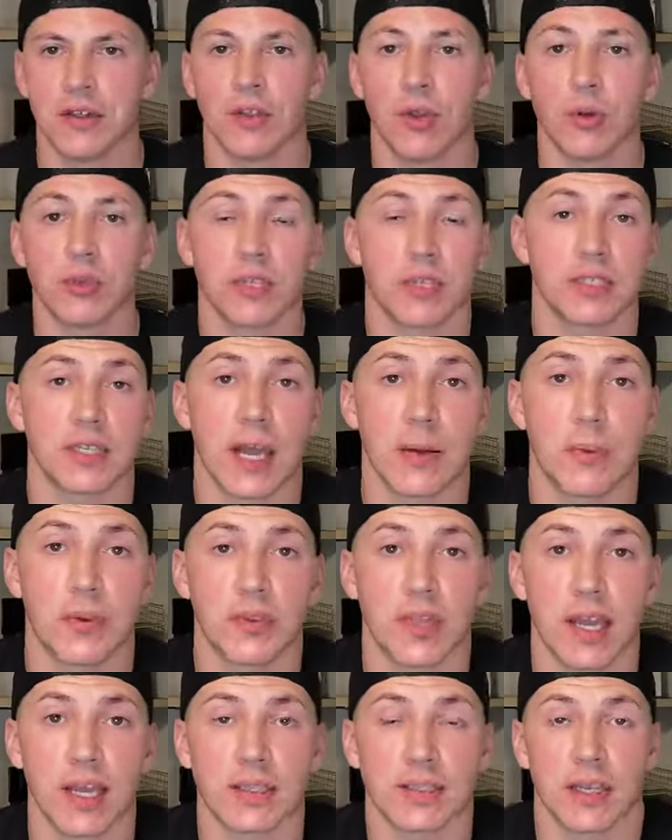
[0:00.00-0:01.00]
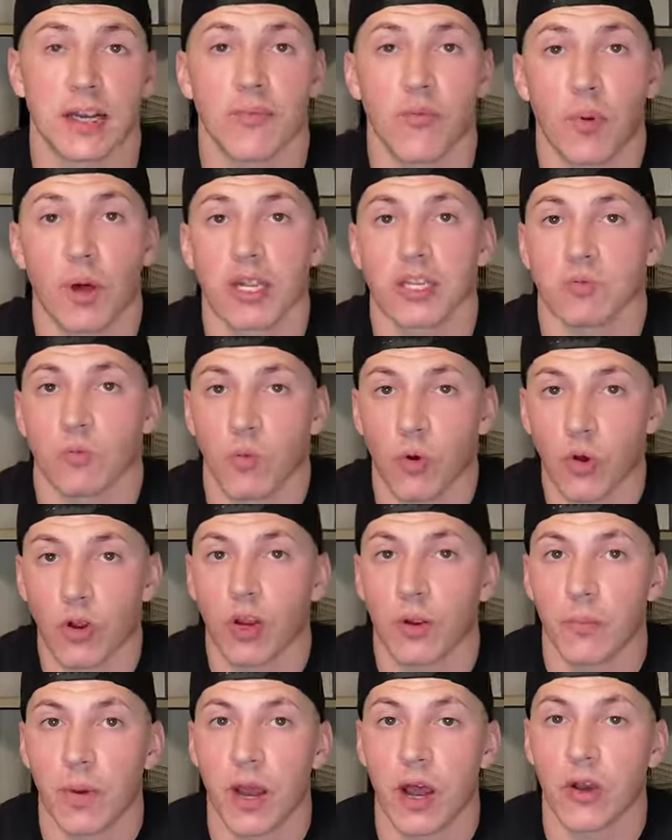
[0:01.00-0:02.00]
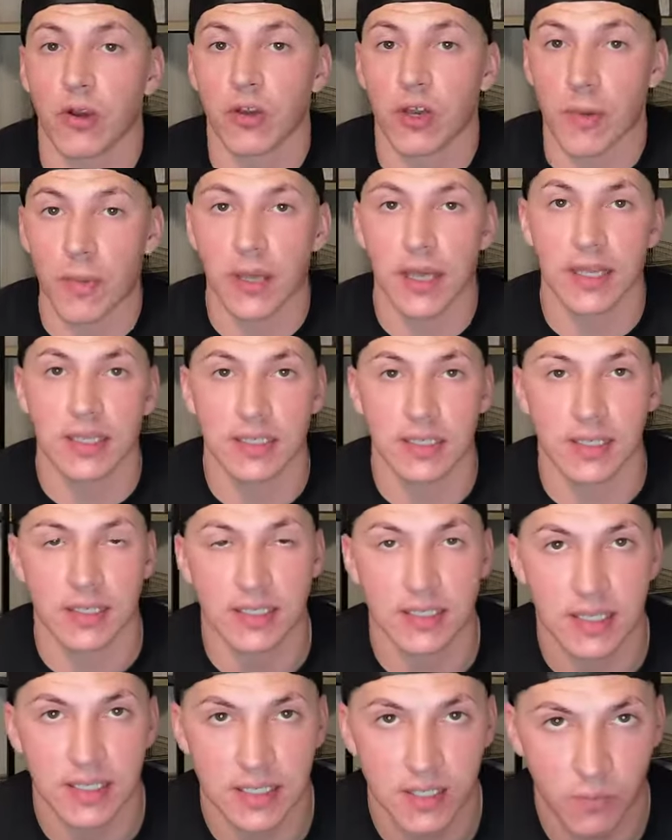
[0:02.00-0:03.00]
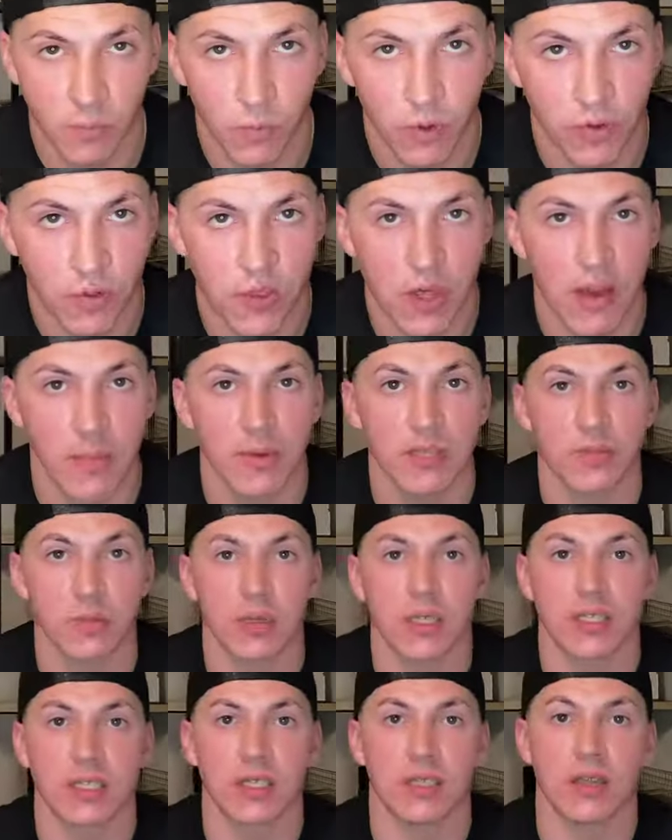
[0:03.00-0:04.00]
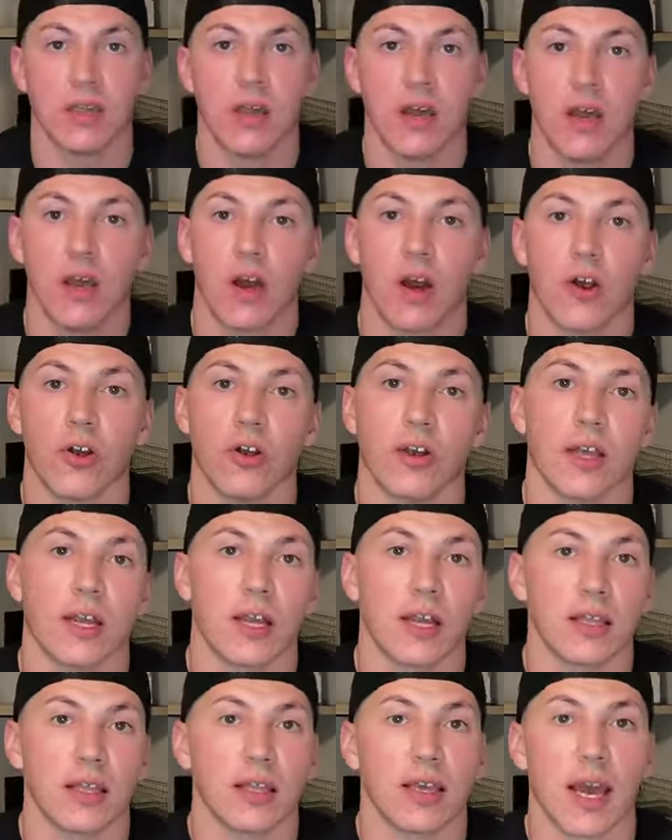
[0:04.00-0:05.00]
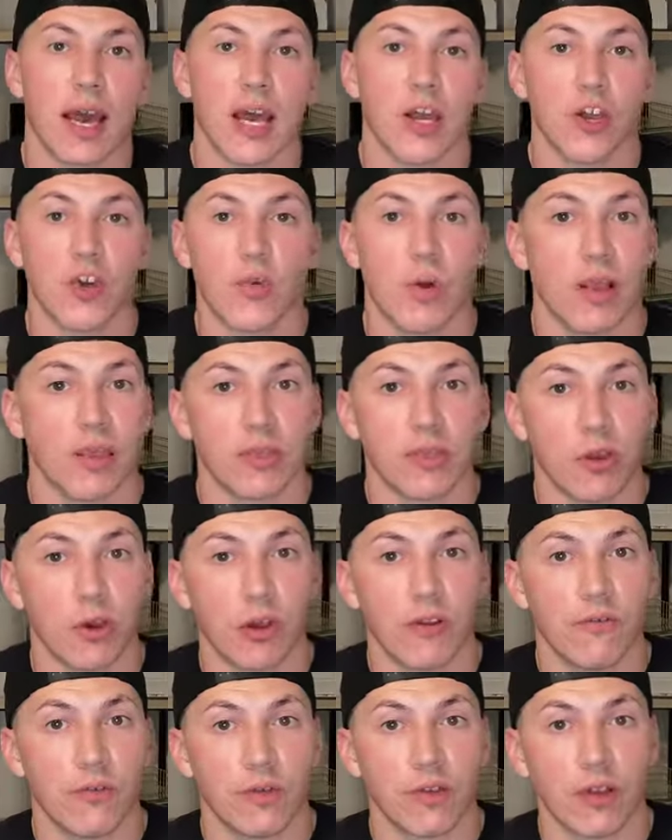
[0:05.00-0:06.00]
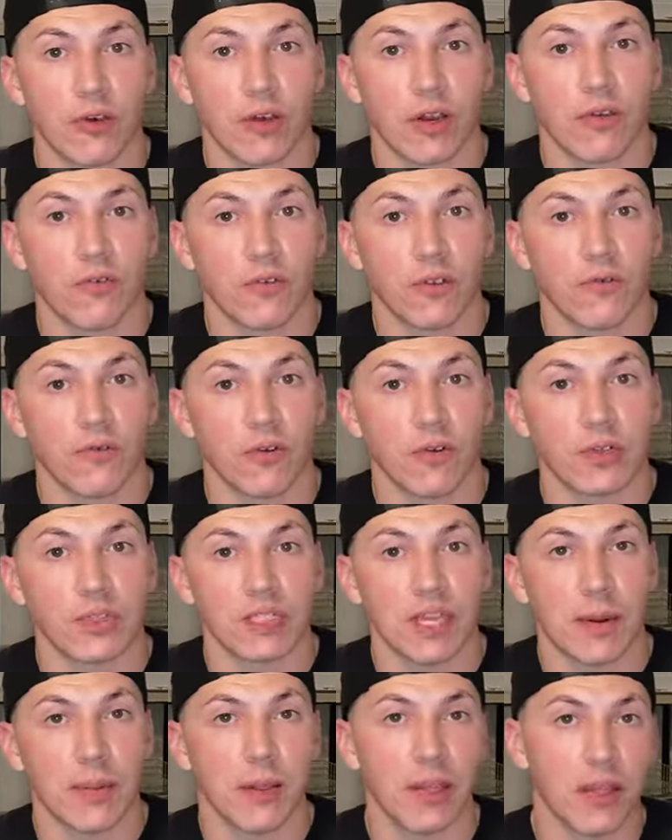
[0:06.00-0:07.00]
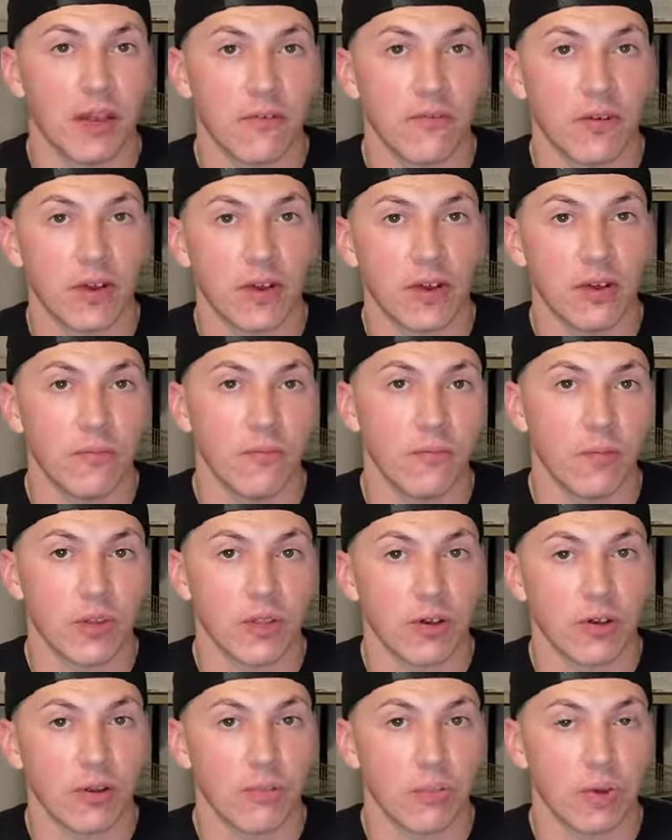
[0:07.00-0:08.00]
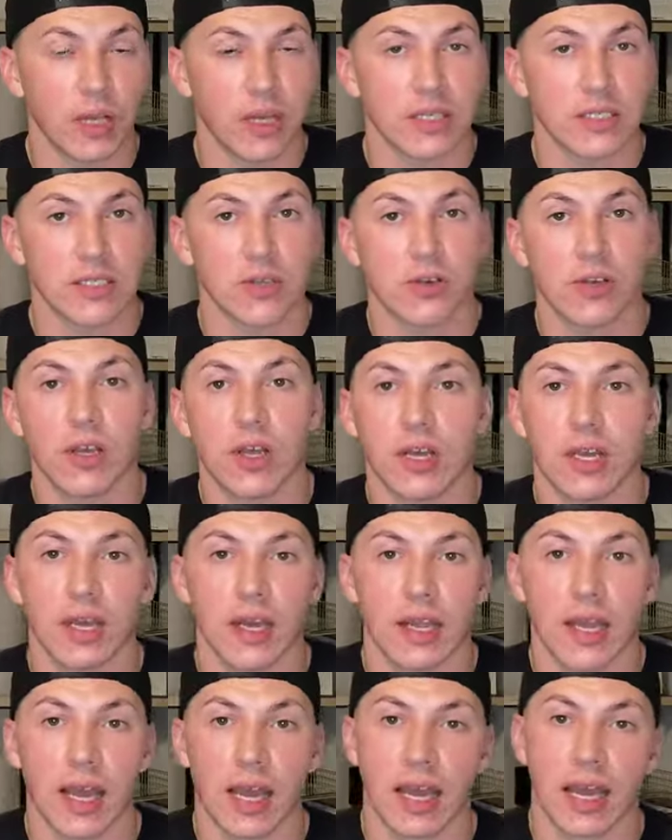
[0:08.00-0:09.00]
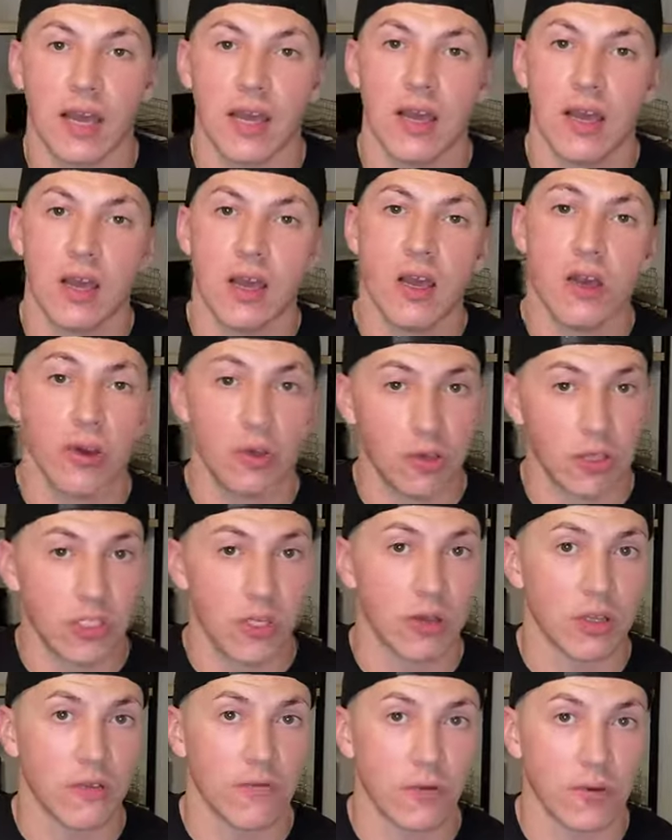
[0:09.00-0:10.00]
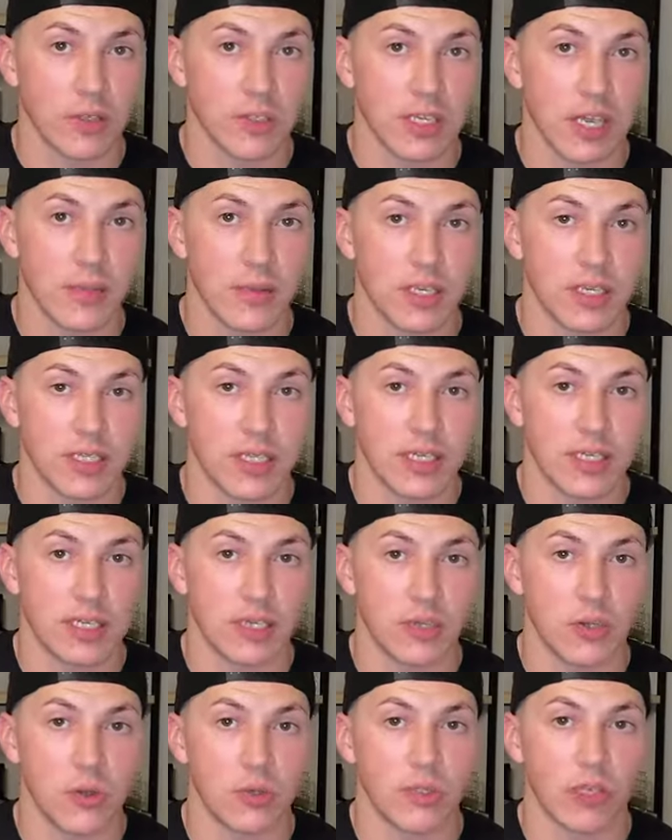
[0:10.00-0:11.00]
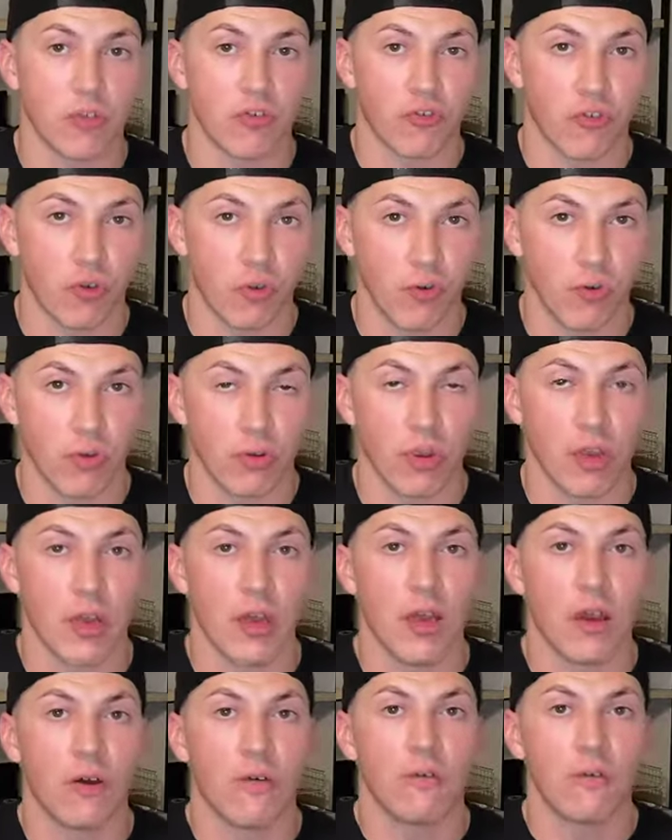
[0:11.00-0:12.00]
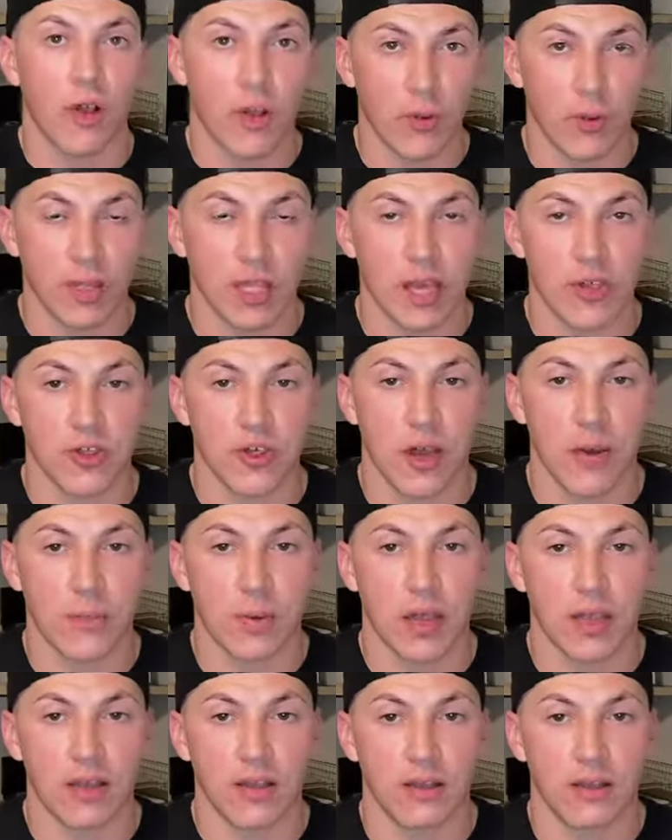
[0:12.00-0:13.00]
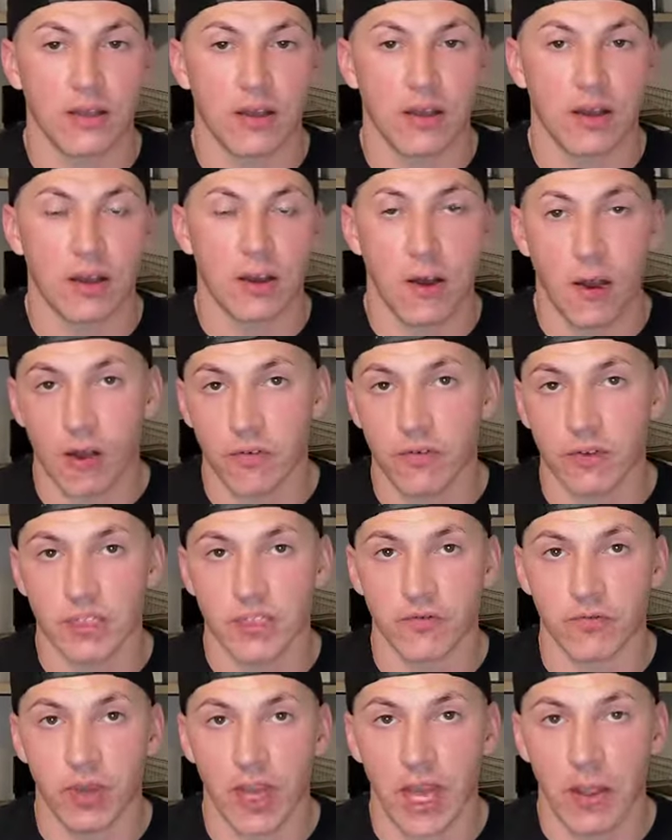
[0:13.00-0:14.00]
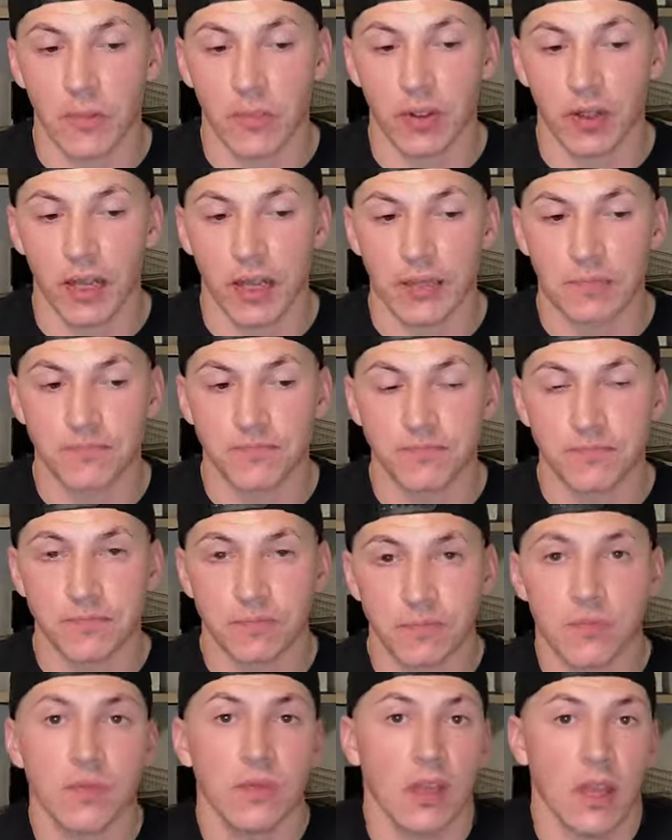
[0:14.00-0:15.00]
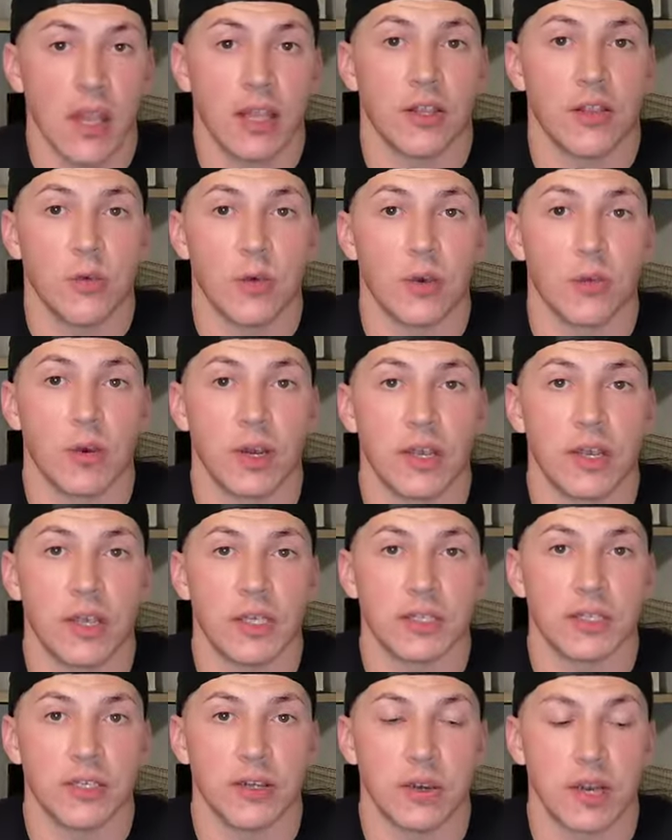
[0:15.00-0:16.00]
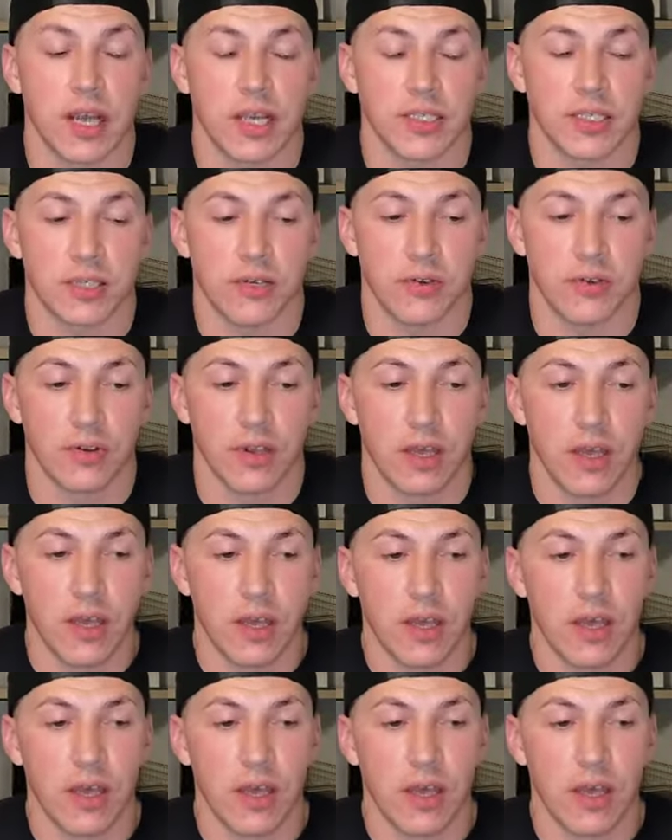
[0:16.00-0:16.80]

Those are the type of things that everybody's worried about coming into the season with Jameis Winston. Are you going to get the guy who went 30 for 30 for the first time in the NFL with 30 picks? are you going to get a guy who you saw in the first game of the season who's controlled, following that Sean Payton uh, offensive game plan and doing what he needs to do to execute?